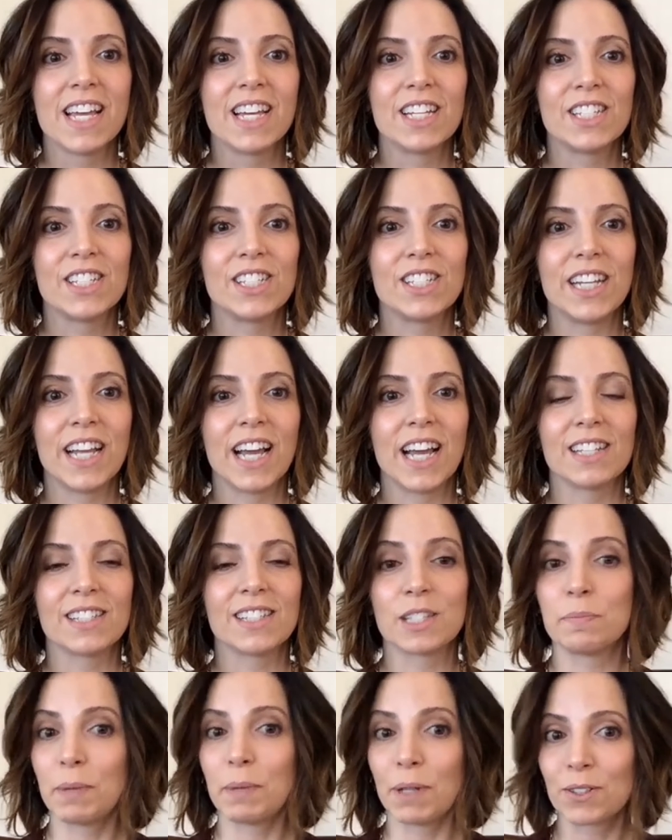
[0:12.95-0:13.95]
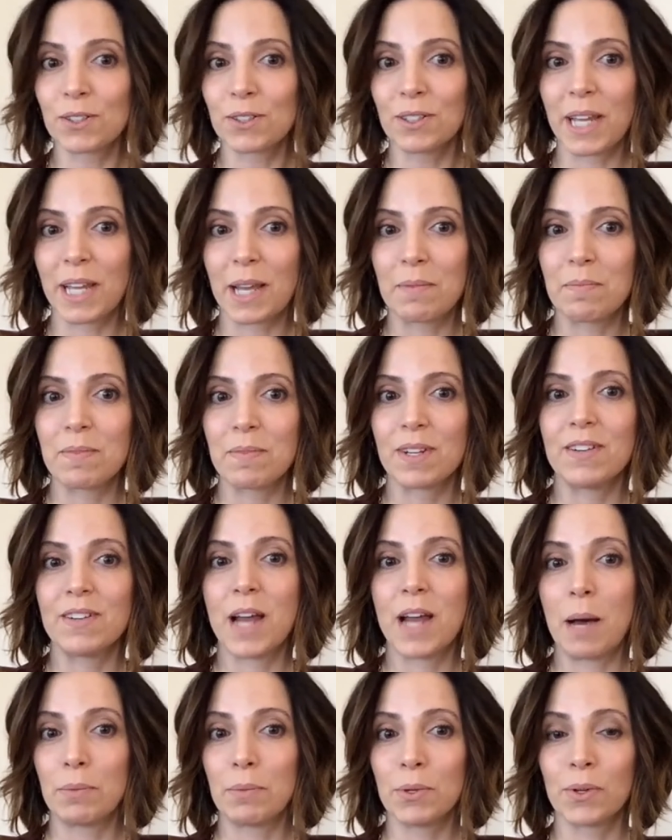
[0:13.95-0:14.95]
She has a spiritual name,
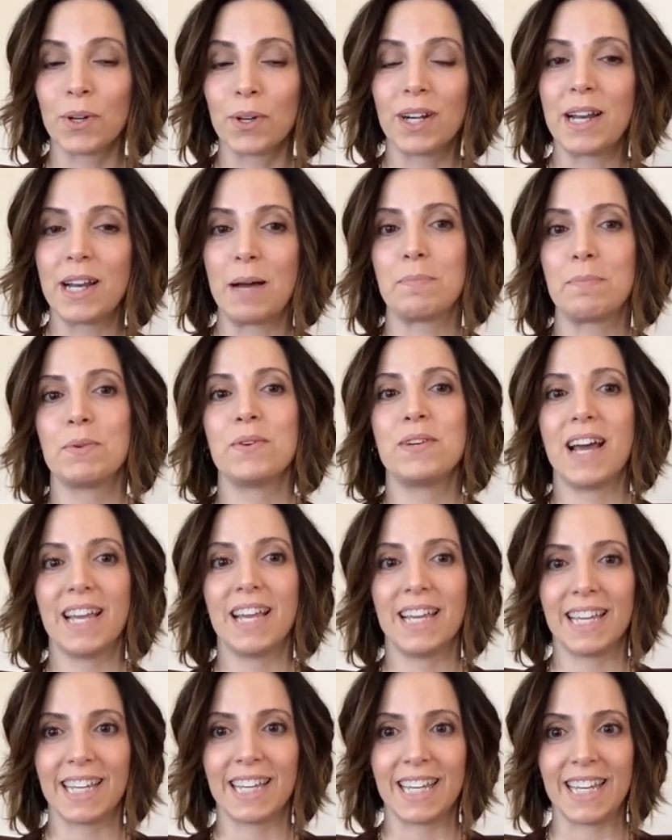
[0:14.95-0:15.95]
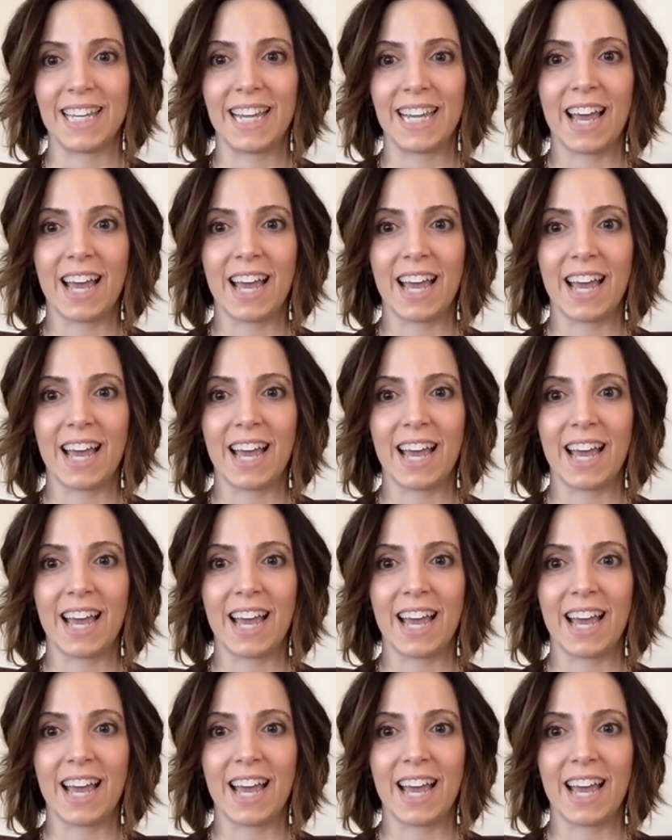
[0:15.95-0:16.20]
Nambu or Nambu Nayaki,